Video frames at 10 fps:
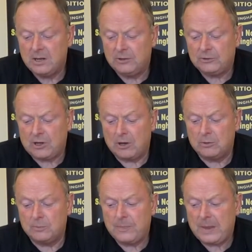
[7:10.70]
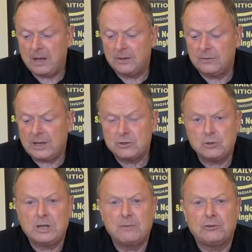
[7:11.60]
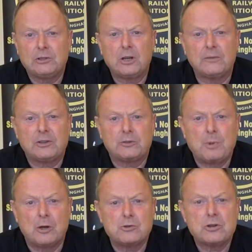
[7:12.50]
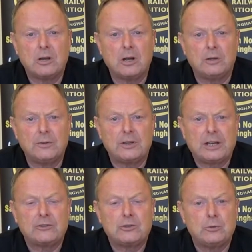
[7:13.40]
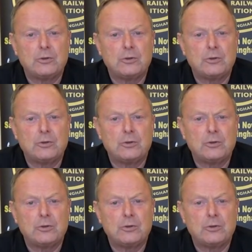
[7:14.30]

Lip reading: So that should give us a lot of exposure over the next 2